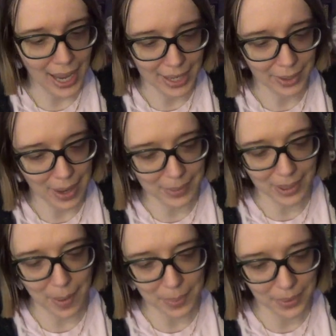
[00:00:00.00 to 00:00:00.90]
I grabbed
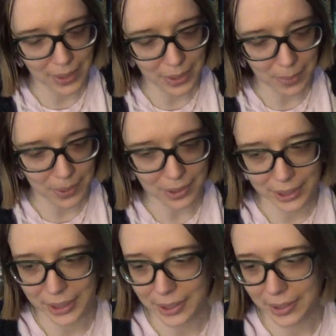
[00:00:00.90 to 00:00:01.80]
a couple of other
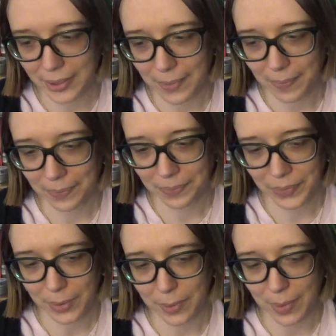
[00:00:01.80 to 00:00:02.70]
books
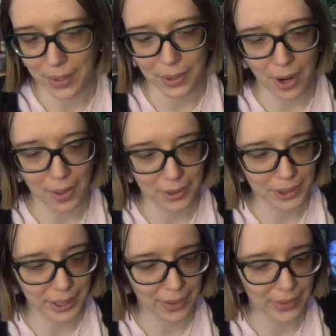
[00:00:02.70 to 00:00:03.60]
from other
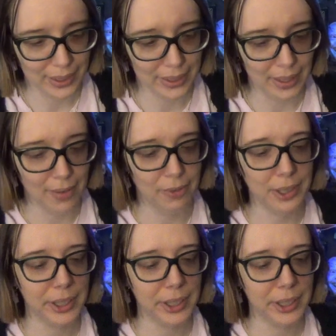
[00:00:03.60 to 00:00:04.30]
authors that I really love.